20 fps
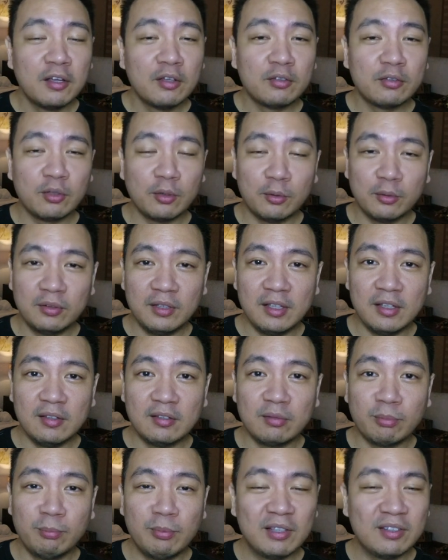So
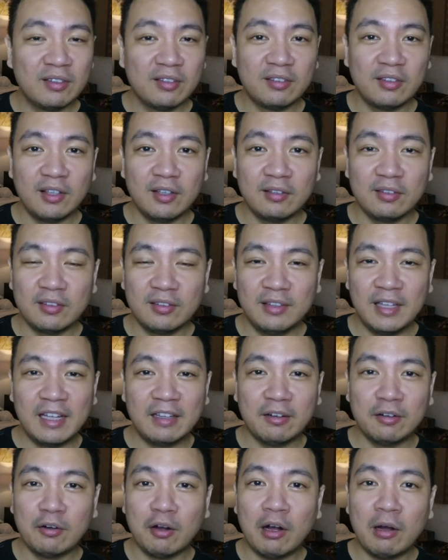these businesses
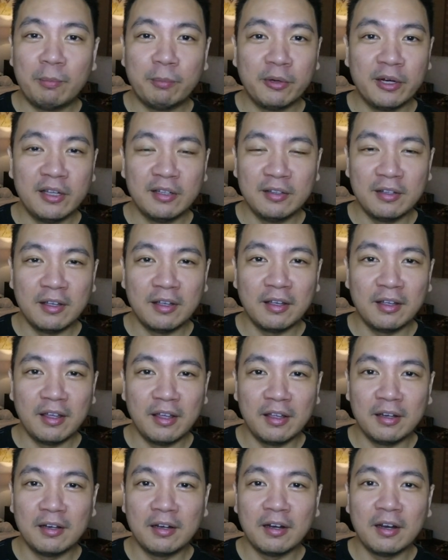that are operating
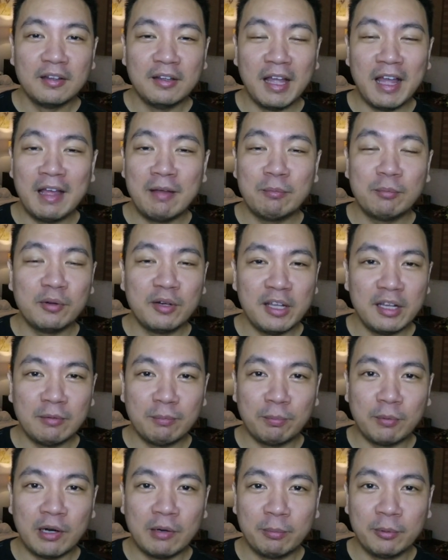in the
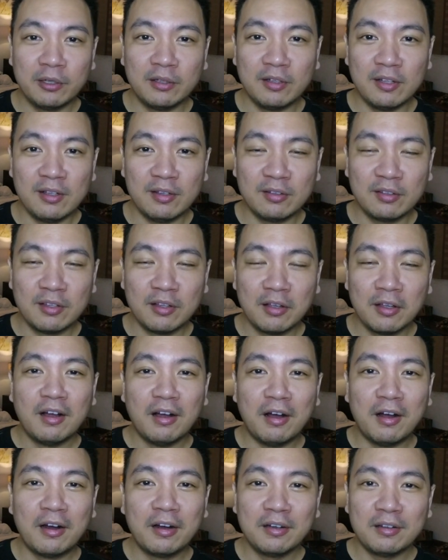MREIT properties
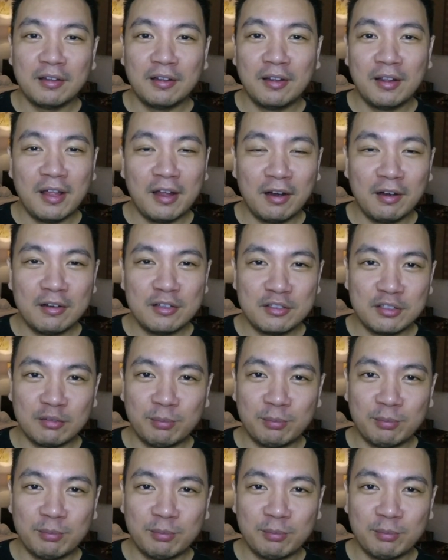aren't there